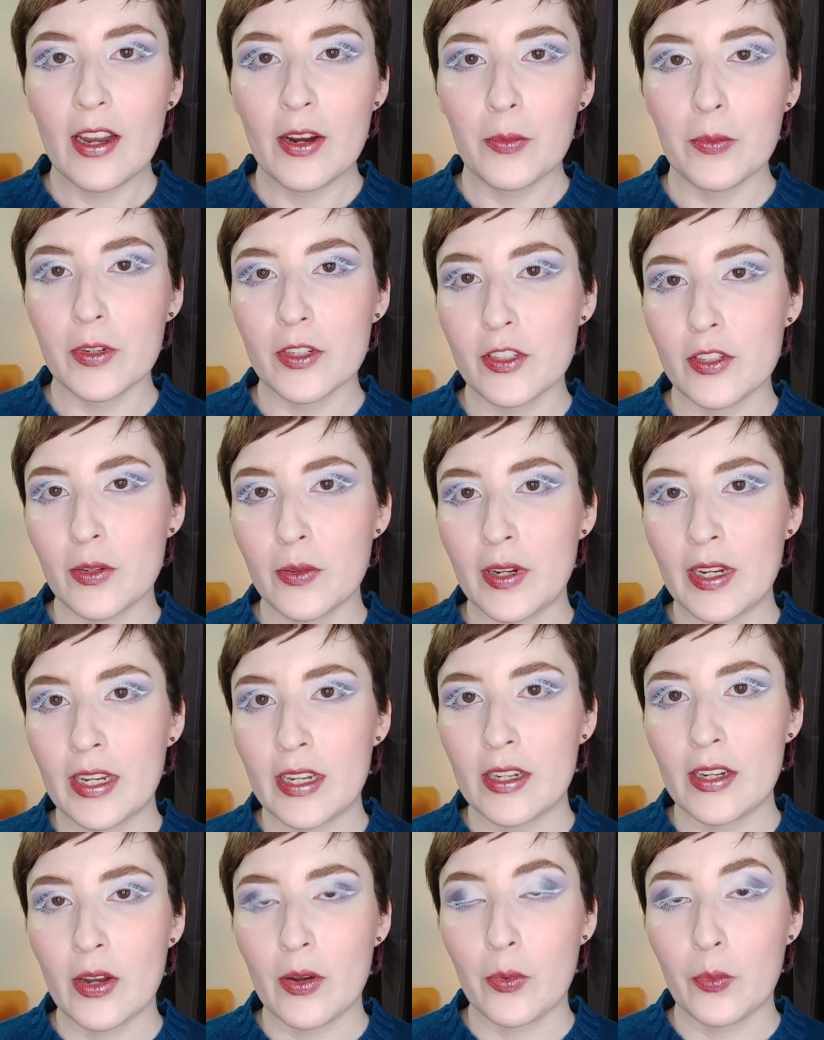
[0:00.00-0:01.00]
We're
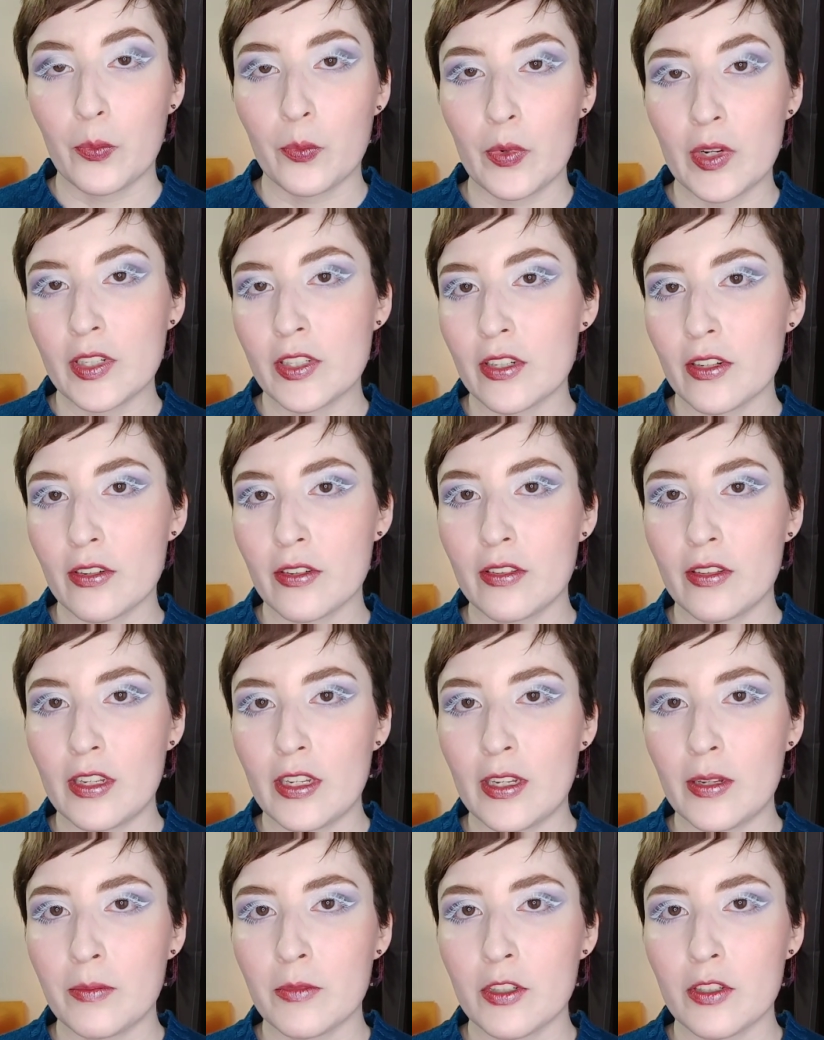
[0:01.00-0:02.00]
doing winter
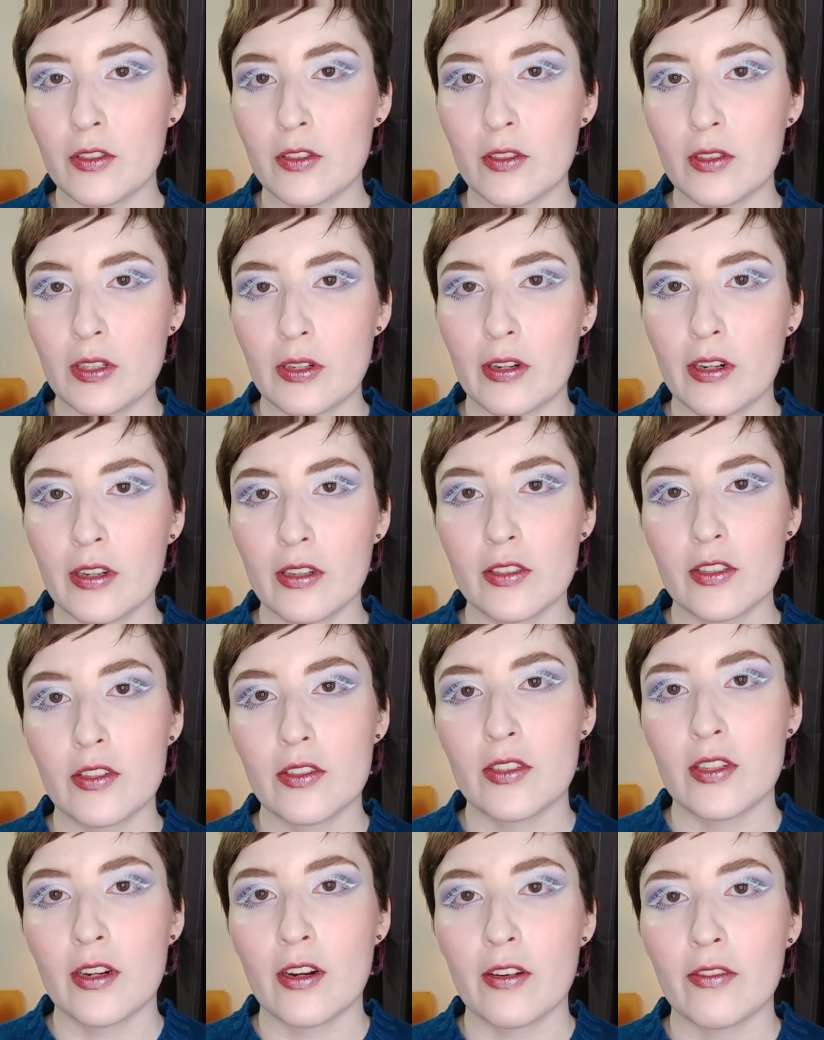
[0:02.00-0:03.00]
themed tutorials
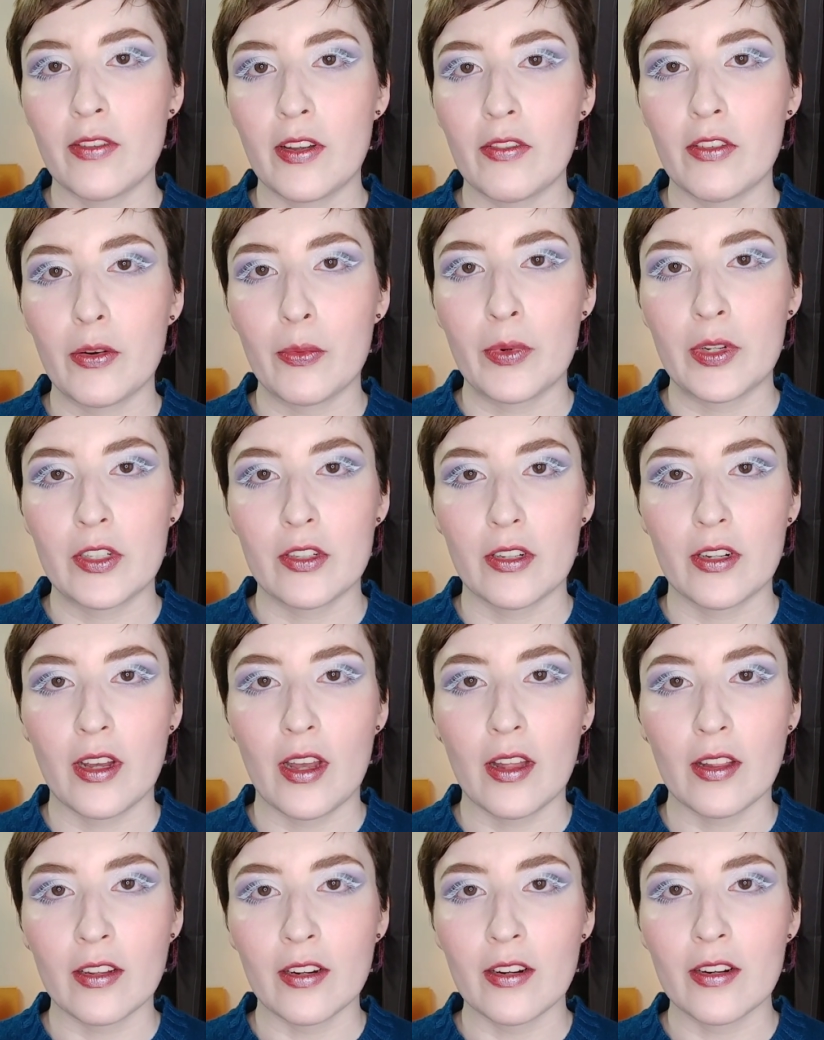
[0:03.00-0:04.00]
using our favorite winter
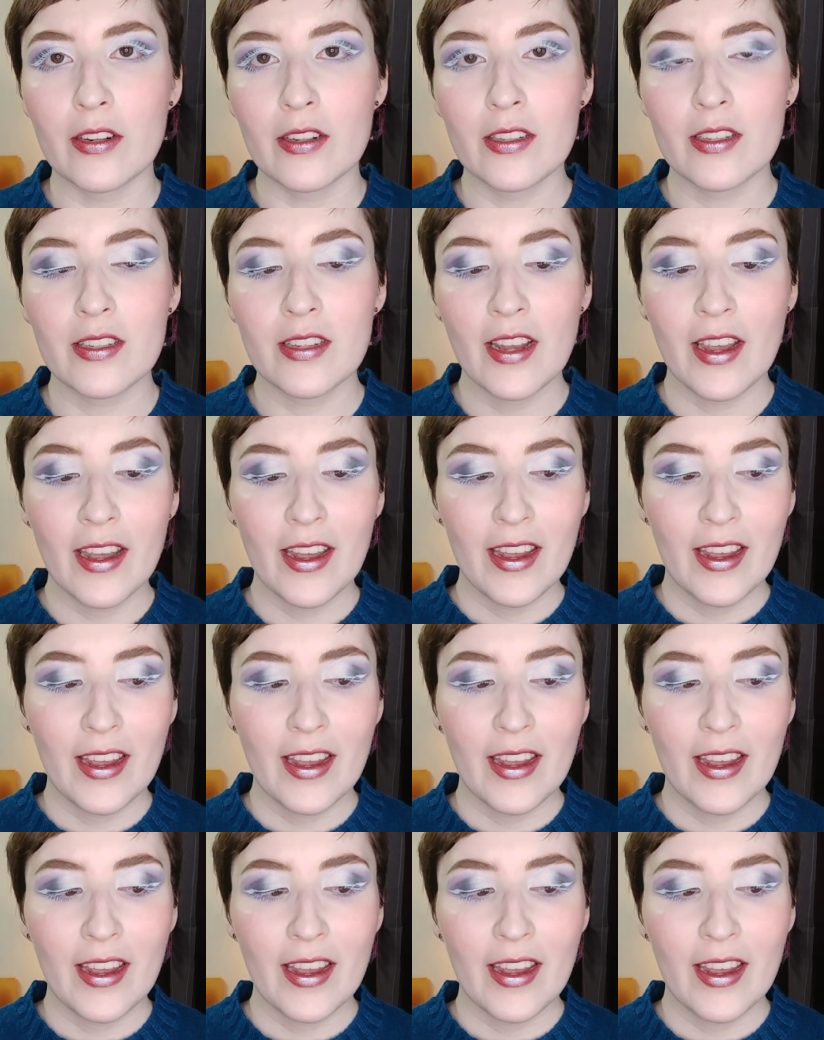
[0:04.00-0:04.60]
colors.